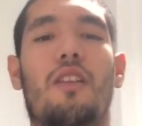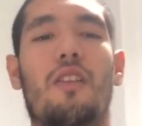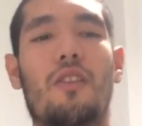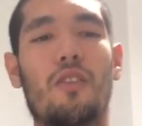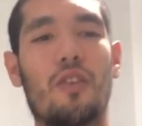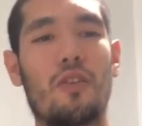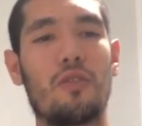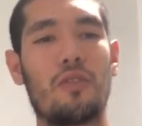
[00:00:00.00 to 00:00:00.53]

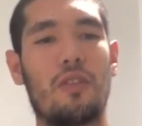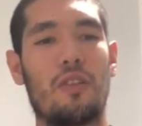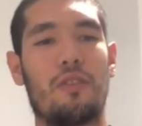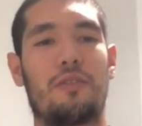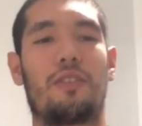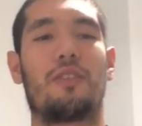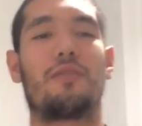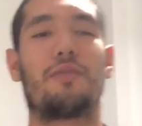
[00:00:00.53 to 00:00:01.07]
The goal
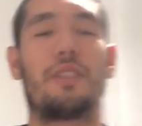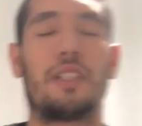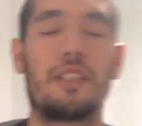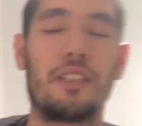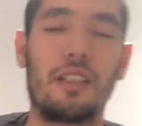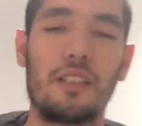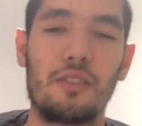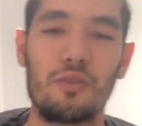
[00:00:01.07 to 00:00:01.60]
of
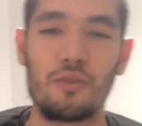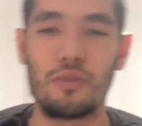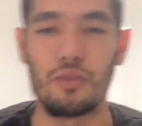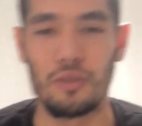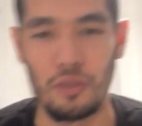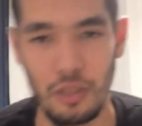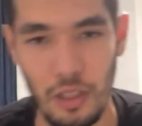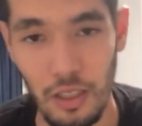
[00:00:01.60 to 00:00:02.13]
converting
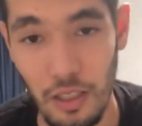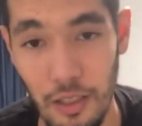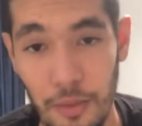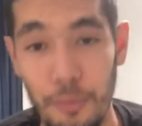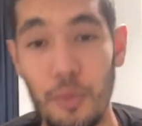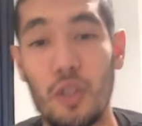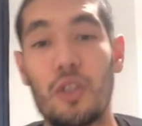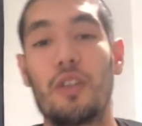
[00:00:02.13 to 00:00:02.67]
to
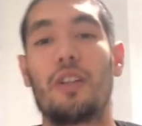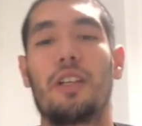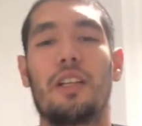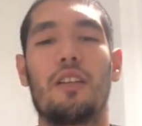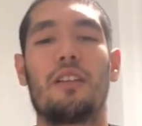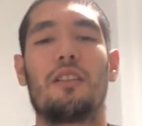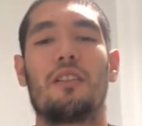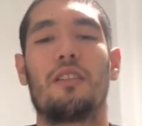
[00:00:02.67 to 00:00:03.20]
a more
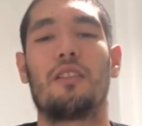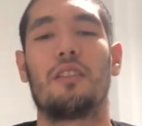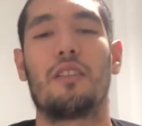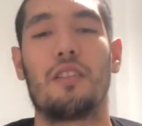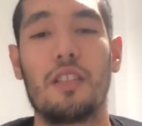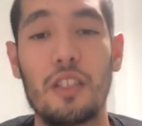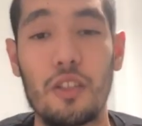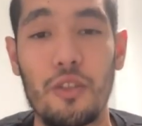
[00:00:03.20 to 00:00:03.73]

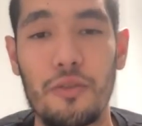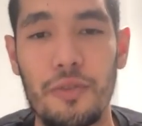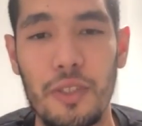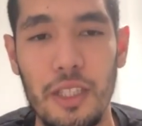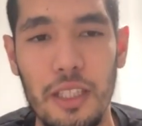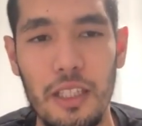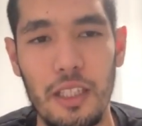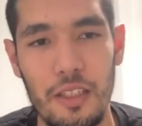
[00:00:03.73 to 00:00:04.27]

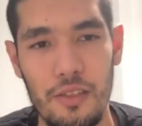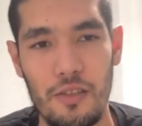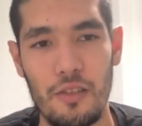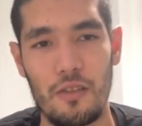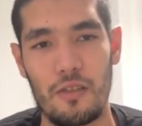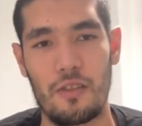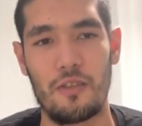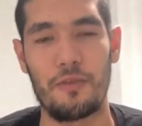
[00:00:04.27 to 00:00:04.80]
eco-friendly
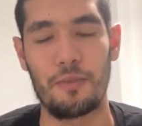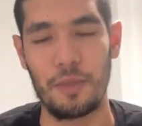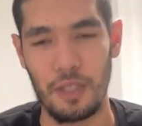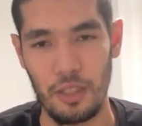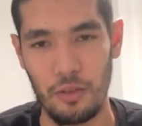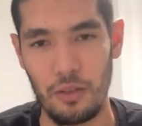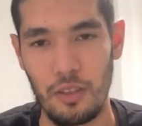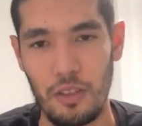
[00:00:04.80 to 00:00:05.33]
source of
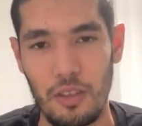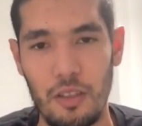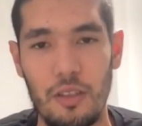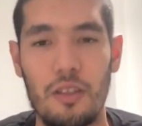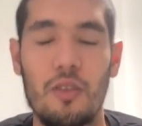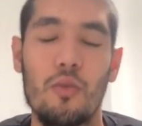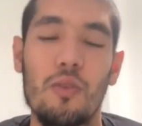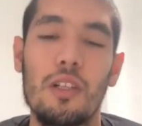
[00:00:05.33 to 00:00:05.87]
power
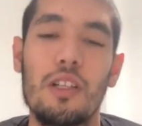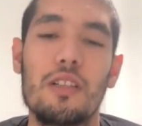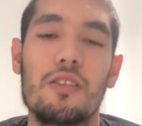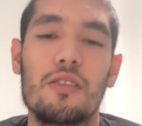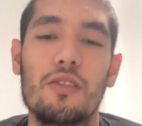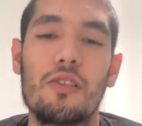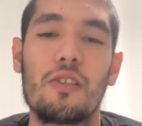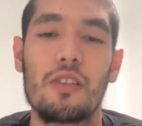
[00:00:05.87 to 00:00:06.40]
will
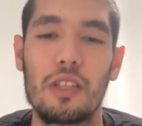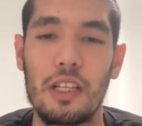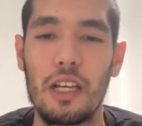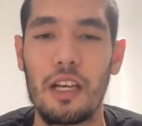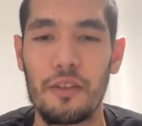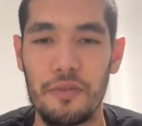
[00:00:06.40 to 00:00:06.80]
strongly